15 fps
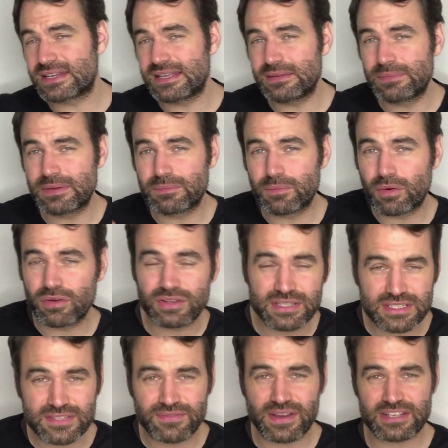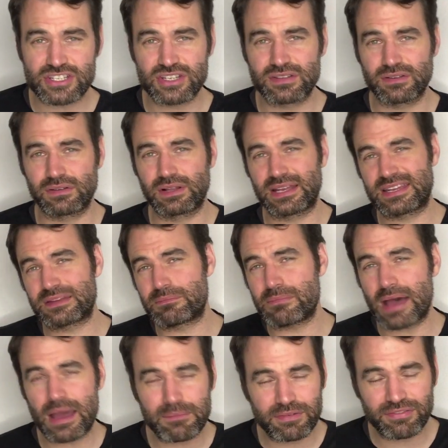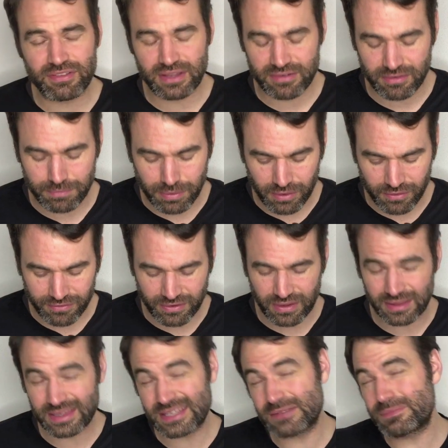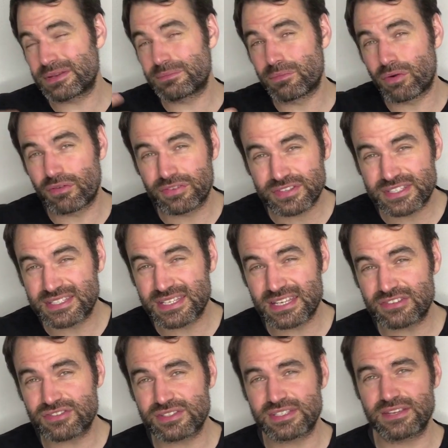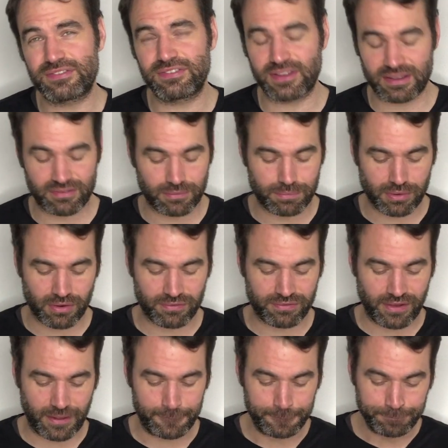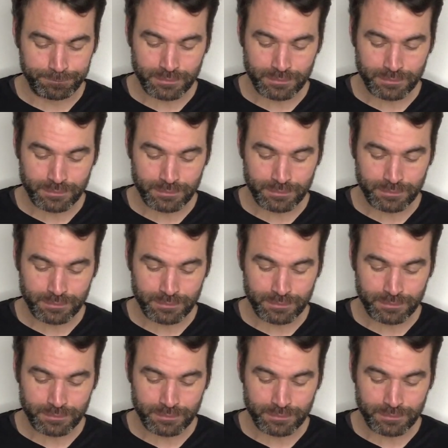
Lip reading: a little bit more of this vegetal edamame flavor profile, a little bit more of a citrusy flavor profile,